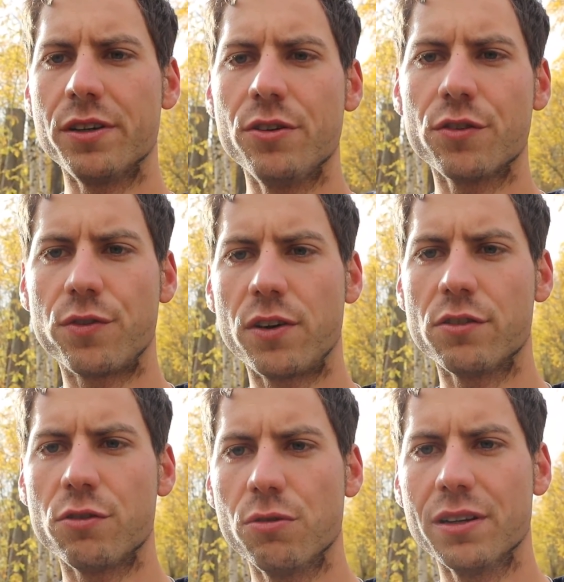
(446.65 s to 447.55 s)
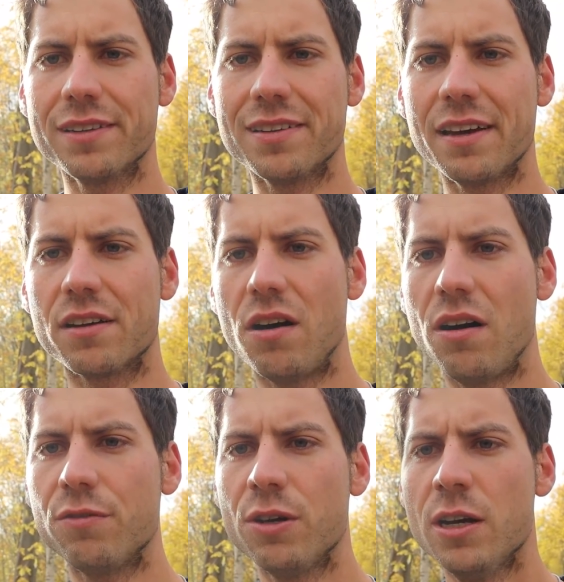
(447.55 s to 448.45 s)
years for it to really take
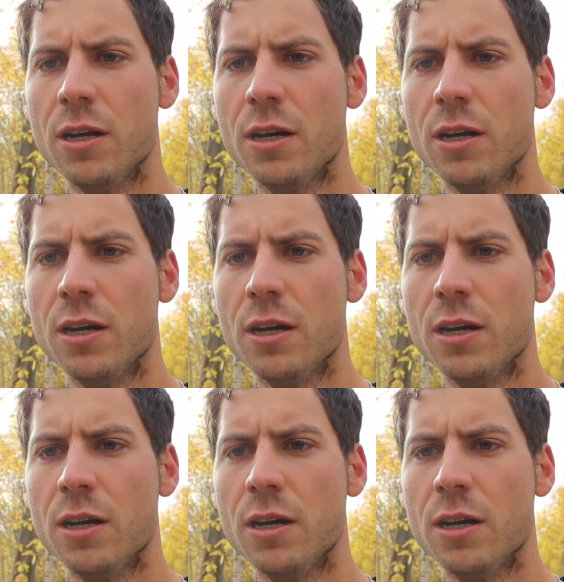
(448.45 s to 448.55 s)
off.